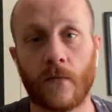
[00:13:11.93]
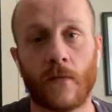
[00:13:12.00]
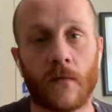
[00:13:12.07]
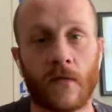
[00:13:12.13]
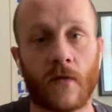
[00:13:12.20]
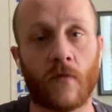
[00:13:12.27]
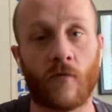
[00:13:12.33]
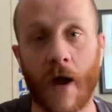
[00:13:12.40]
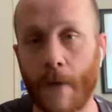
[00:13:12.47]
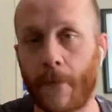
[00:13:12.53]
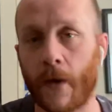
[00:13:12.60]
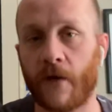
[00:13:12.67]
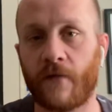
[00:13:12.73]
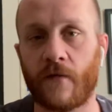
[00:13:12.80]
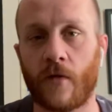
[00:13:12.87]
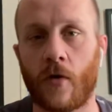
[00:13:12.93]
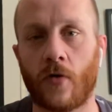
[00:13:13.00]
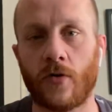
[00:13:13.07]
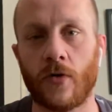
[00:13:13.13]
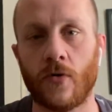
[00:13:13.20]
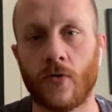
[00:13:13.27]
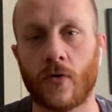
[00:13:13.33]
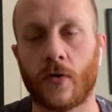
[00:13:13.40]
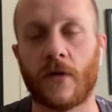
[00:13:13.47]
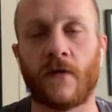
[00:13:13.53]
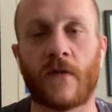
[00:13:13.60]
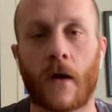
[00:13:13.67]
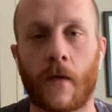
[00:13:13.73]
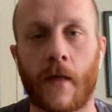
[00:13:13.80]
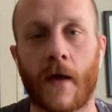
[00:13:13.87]
There's a rapper for all you young
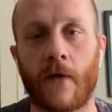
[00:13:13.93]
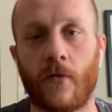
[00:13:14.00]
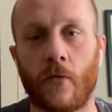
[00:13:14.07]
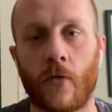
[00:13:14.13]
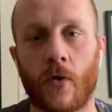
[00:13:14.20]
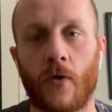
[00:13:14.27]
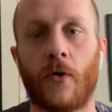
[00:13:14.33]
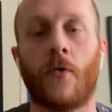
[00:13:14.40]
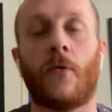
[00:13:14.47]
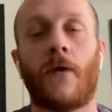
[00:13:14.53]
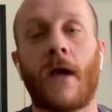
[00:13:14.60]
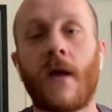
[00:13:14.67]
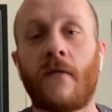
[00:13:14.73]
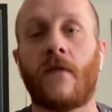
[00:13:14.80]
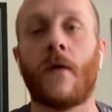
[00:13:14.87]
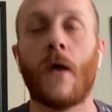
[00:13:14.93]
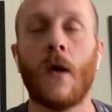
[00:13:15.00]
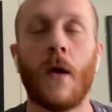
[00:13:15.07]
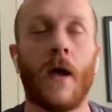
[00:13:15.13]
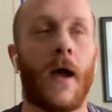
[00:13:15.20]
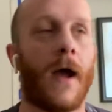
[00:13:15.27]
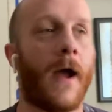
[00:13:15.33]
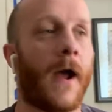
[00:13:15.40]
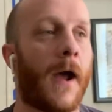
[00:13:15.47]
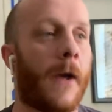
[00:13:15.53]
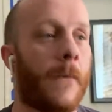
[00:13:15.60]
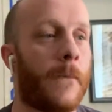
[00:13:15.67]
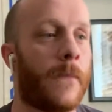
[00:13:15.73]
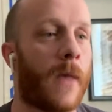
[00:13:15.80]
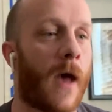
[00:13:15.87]
ones out there who won't know who he is.
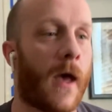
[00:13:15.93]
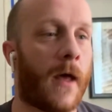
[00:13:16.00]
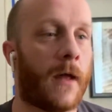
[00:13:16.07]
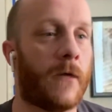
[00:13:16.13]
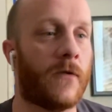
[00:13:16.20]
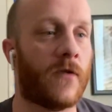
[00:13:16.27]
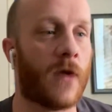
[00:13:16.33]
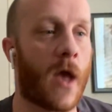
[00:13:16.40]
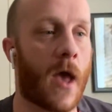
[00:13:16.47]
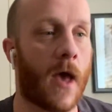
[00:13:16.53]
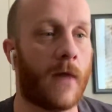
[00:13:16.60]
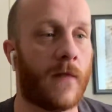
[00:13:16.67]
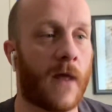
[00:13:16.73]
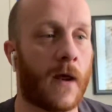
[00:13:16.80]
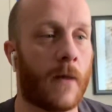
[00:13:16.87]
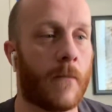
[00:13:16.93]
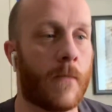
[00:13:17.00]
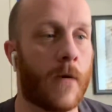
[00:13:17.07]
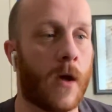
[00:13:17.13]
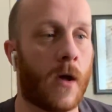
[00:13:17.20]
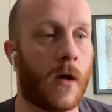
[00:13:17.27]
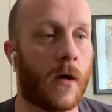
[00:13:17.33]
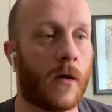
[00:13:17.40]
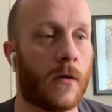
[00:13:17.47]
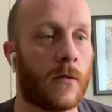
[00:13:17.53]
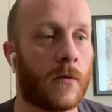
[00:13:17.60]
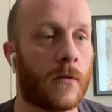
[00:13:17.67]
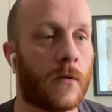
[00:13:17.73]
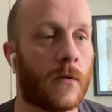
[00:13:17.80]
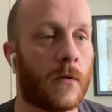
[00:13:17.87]
And then
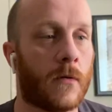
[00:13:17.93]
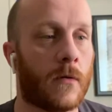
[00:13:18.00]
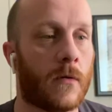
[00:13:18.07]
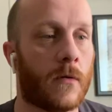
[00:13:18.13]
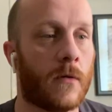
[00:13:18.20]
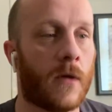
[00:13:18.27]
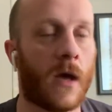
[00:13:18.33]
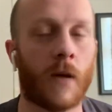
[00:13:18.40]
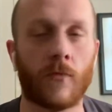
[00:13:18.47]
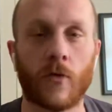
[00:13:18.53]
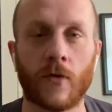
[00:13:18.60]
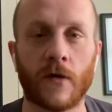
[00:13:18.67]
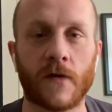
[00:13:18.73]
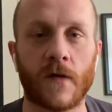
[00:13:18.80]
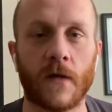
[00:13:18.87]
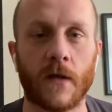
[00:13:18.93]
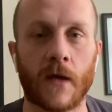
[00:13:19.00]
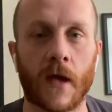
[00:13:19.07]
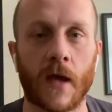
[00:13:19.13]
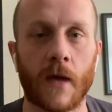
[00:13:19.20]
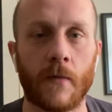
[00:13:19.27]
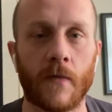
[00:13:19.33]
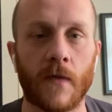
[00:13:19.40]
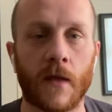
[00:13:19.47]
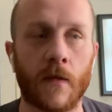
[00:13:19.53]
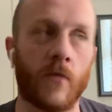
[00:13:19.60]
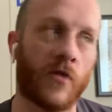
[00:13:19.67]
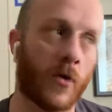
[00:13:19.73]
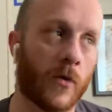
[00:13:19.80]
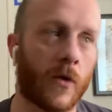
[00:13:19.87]
I'm going to see the game, and then
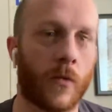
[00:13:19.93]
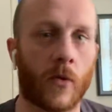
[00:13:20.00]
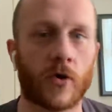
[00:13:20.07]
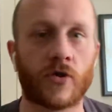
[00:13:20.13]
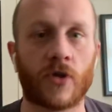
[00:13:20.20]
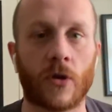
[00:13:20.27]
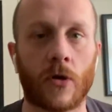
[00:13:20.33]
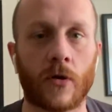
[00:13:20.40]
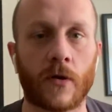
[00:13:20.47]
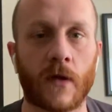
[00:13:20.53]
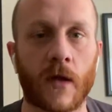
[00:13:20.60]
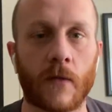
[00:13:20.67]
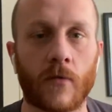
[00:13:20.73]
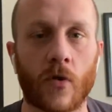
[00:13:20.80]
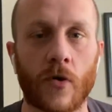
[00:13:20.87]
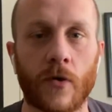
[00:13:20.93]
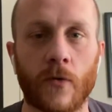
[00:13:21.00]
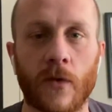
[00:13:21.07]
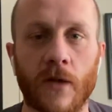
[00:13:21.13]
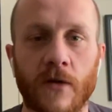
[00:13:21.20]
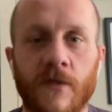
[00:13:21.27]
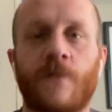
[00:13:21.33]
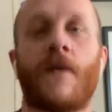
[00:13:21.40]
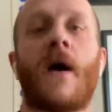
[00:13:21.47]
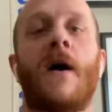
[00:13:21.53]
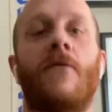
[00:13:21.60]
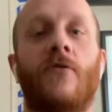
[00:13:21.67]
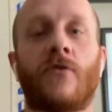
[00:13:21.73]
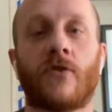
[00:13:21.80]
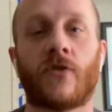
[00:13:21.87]
I'm doing a watch along, and then I'm going to a little
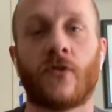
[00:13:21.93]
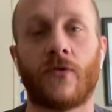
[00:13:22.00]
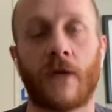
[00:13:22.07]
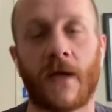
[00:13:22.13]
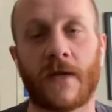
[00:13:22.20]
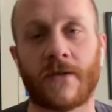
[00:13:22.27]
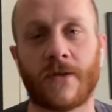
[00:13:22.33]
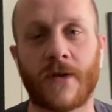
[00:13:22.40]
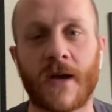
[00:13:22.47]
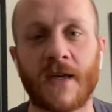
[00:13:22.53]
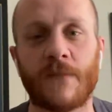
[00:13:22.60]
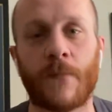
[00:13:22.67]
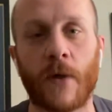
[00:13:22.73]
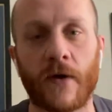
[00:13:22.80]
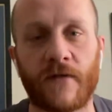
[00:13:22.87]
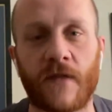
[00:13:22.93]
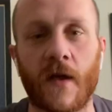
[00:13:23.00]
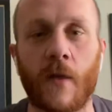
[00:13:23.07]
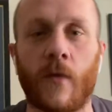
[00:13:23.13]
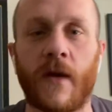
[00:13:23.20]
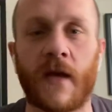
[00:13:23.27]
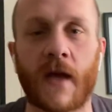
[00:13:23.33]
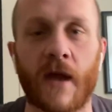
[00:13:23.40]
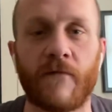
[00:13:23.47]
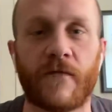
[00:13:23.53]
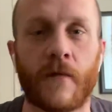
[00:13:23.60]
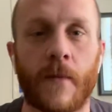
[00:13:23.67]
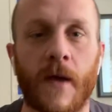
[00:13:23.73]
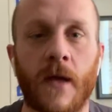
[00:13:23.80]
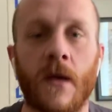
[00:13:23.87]
spa on Sunday. So nice birthday weekend
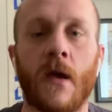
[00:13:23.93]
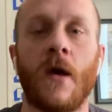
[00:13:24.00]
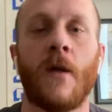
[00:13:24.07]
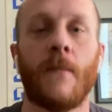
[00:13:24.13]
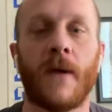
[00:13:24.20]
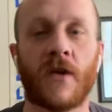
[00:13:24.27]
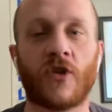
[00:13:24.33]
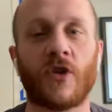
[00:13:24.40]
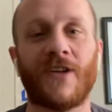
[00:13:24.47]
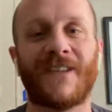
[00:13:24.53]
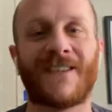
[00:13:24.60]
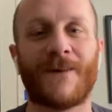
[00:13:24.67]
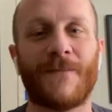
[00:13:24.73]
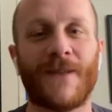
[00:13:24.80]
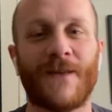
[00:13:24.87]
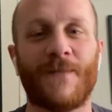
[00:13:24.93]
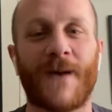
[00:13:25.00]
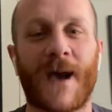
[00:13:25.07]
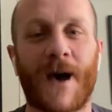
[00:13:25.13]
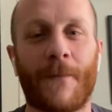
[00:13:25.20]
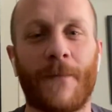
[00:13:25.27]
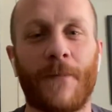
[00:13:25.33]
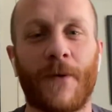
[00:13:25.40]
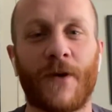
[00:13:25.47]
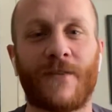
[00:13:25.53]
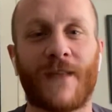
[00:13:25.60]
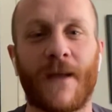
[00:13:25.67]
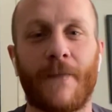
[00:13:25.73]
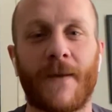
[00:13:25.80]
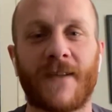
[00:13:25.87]
for me. Make sure you send me the happy
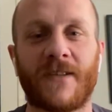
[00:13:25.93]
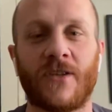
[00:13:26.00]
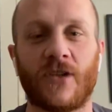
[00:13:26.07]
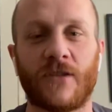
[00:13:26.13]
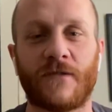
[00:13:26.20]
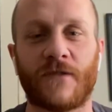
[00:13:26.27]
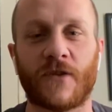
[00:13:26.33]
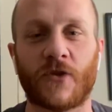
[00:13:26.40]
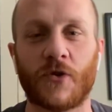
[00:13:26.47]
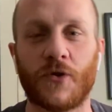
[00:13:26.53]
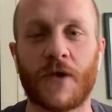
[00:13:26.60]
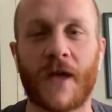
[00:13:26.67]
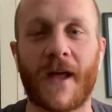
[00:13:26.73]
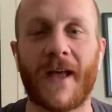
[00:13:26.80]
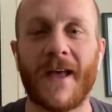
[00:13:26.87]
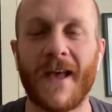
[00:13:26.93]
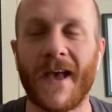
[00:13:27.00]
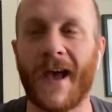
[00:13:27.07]
birthday messages for Sunday.